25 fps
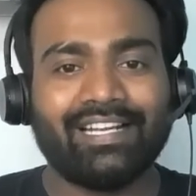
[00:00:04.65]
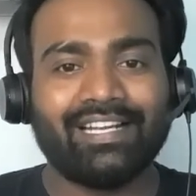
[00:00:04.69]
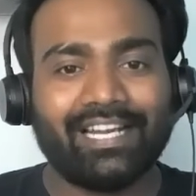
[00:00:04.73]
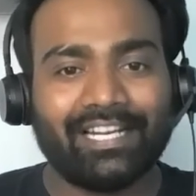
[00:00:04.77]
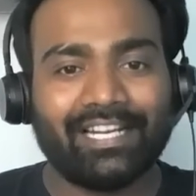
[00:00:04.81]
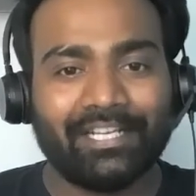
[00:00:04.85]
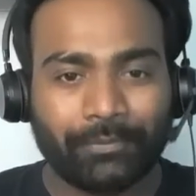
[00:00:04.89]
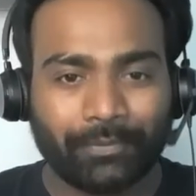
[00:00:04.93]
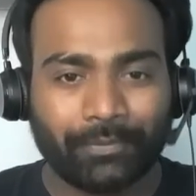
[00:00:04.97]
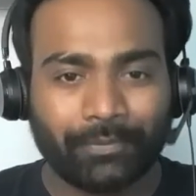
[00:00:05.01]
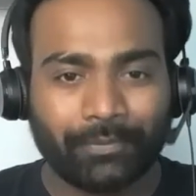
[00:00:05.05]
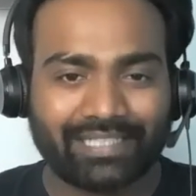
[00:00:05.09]

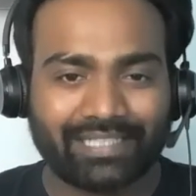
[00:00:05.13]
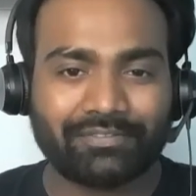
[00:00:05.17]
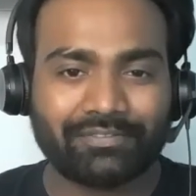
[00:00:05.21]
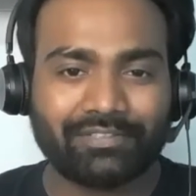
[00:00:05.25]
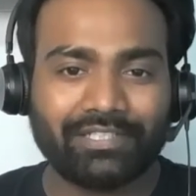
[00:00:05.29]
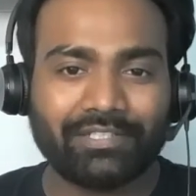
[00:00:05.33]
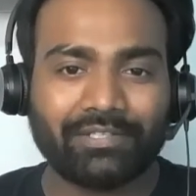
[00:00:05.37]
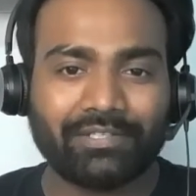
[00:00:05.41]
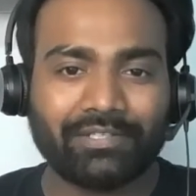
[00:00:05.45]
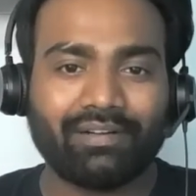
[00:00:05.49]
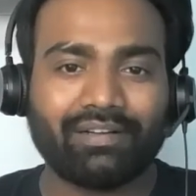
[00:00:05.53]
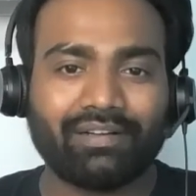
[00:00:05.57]
In today's
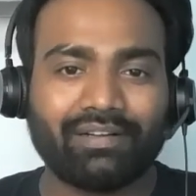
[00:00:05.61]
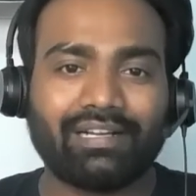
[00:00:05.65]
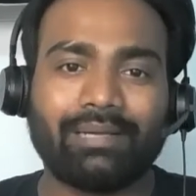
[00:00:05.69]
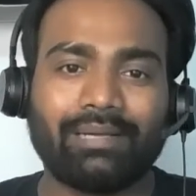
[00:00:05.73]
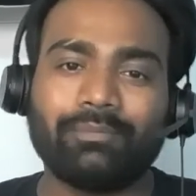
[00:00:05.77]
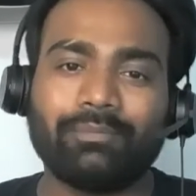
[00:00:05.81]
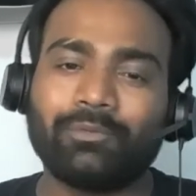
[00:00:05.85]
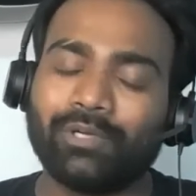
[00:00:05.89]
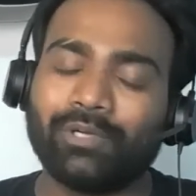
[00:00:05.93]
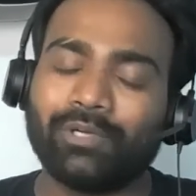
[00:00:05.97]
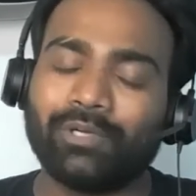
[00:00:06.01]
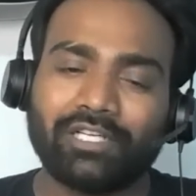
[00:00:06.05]
video,
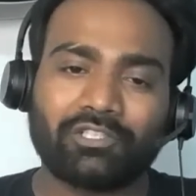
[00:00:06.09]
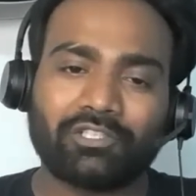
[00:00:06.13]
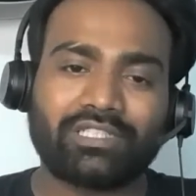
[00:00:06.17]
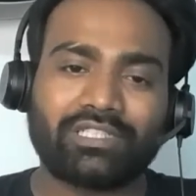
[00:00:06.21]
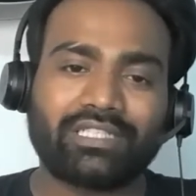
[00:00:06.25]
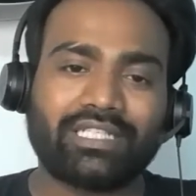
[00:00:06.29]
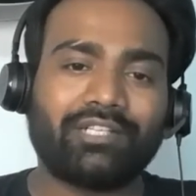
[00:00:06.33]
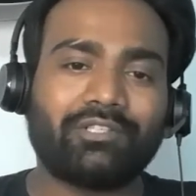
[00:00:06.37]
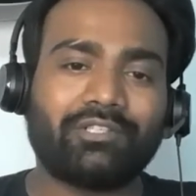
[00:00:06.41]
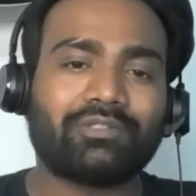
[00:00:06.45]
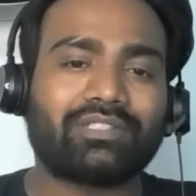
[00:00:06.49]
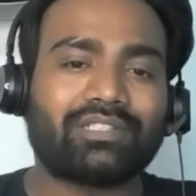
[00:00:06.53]
I'm going to
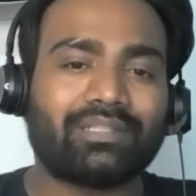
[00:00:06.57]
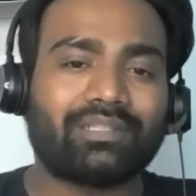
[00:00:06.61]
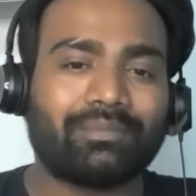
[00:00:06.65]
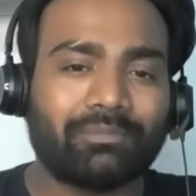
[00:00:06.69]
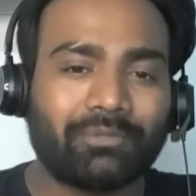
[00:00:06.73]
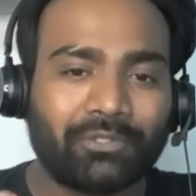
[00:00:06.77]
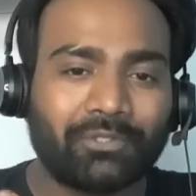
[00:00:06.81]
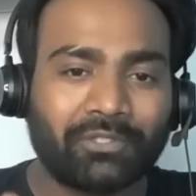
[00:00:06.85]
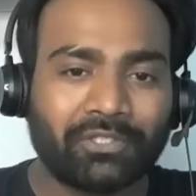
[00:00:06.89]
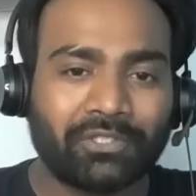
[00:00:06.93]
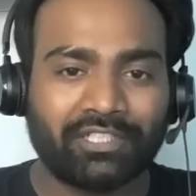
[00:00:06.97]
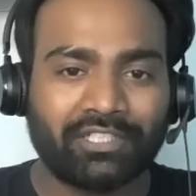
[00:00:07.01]
share you
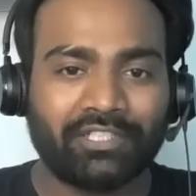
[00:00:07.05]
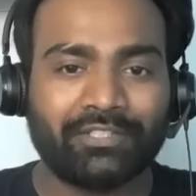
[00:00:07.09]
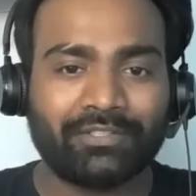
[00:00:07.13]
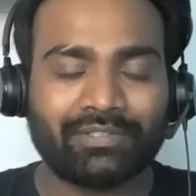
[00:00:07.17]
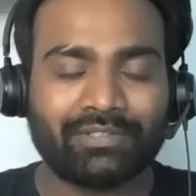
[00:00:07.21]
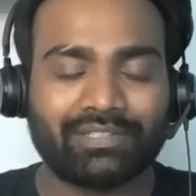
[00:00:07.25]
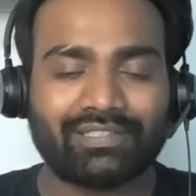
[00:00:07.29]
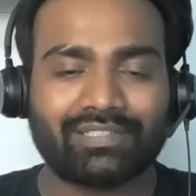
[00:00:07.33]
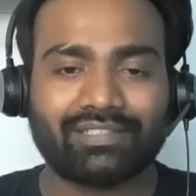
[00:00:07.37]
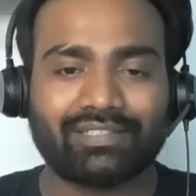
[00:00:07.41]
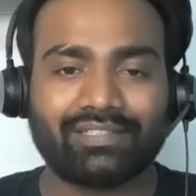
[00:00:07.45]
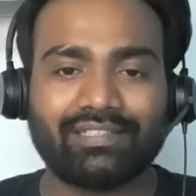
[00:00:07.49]
some good
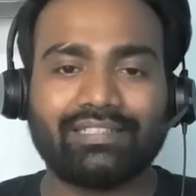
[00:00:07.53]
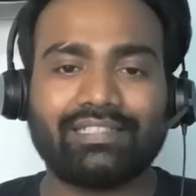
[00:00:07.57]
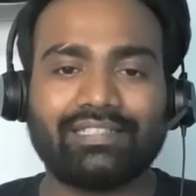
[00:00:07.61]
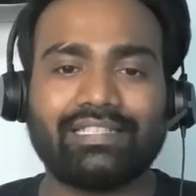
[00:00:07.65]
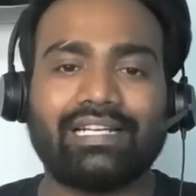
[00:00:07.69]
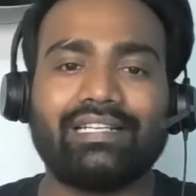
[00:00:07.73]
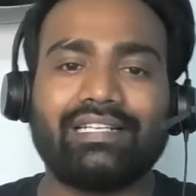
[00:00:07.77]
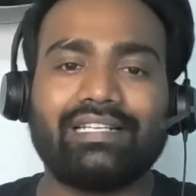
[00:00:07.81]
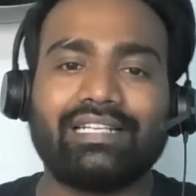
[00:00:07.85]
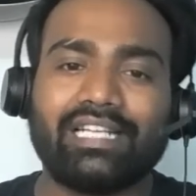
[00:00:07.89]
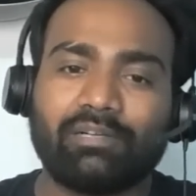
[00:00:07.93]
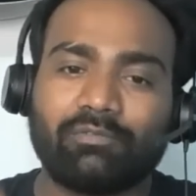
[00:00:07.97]
news
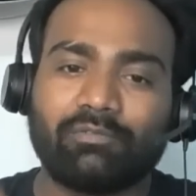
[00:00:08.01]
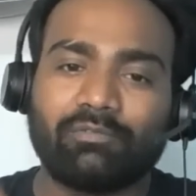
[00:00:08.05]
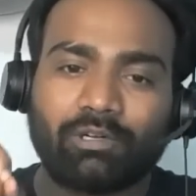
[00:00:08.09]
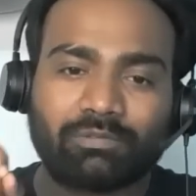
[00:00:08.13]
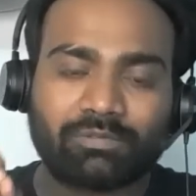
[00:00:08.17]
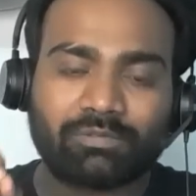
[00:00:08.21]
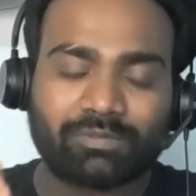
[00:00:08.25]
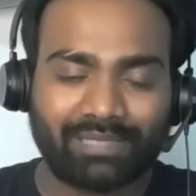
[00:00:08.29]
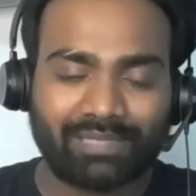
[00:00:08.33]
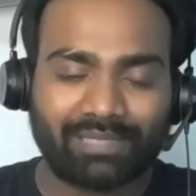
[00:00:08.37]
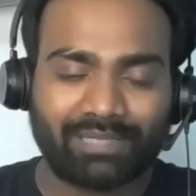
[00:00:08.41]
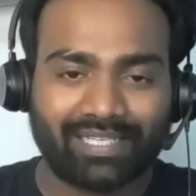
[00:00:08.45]
that
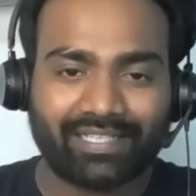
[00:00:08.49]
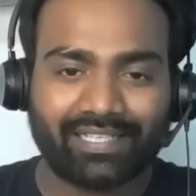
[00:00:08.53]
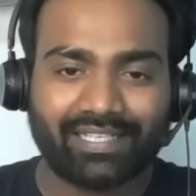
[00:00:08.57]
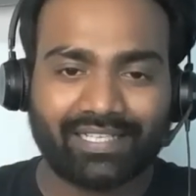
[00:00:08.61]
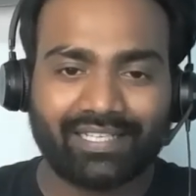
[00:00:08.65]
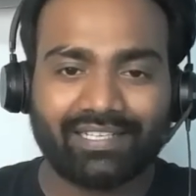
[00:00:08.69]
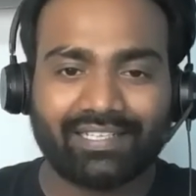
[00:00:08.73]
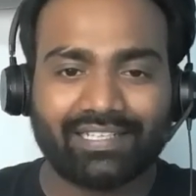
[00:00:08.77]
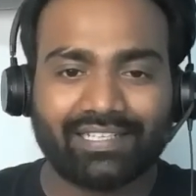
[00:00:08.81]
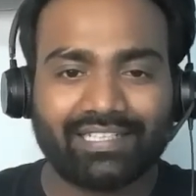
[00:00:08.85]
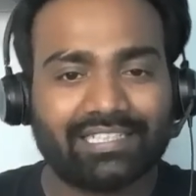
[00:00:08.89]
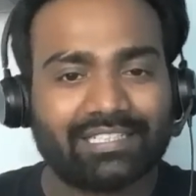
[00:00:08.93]
DevOps
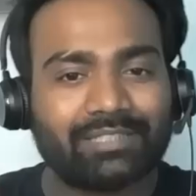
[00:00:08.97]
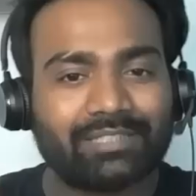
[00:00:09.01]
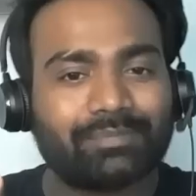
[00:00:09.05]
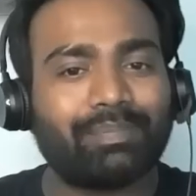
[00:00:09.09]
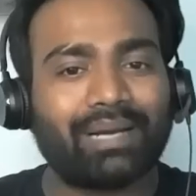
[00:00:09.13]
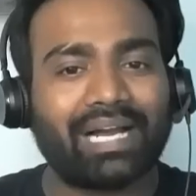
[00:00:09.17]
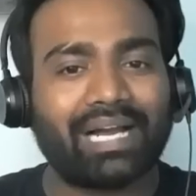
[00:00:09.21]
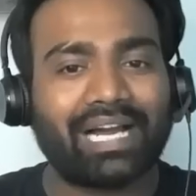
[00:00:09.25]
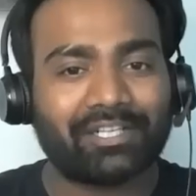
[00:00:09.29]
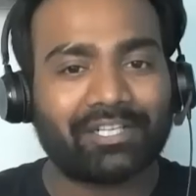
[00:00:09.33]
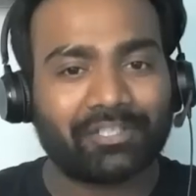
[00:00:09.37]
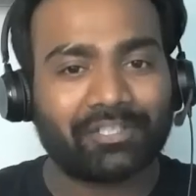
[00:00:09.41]
market is
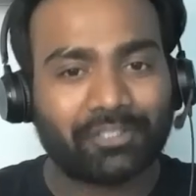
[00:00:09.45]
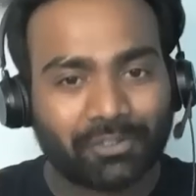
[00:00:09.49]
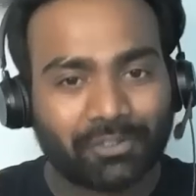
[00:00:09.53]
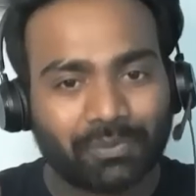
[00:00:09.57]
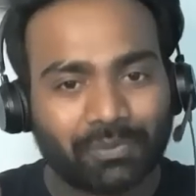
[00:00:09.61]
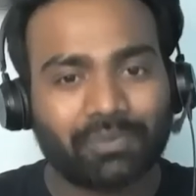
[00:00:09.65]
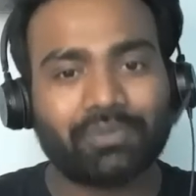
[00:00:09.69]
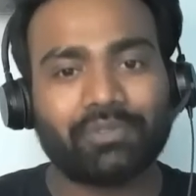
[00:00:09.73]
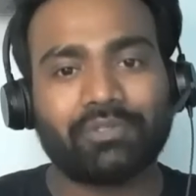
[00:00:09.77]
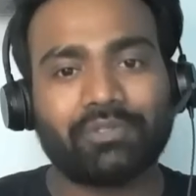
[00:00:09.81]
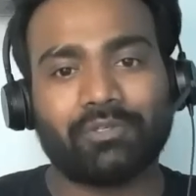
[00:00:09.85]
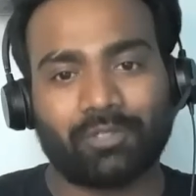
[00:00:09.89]
back
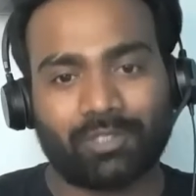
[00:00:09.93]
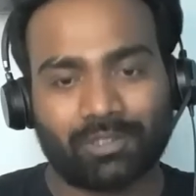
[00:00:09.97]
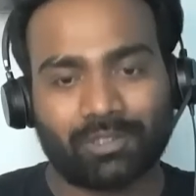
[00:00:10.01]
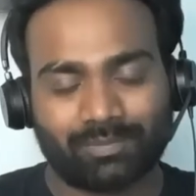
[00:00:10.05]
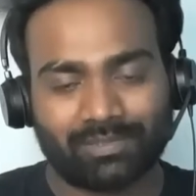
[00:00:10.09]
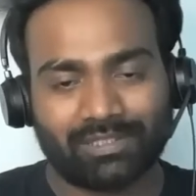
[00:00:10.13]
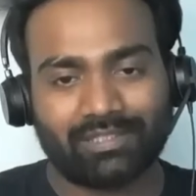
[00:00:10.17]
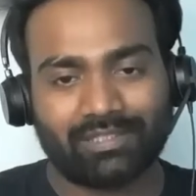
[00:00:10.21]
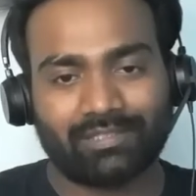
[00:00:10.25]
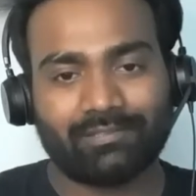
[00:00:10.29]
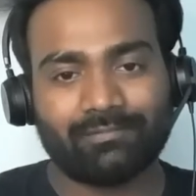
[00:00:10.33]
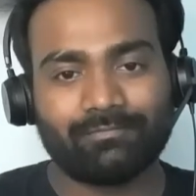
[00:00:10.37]
to
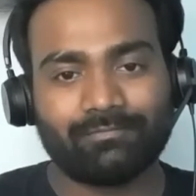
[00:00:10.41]
normal.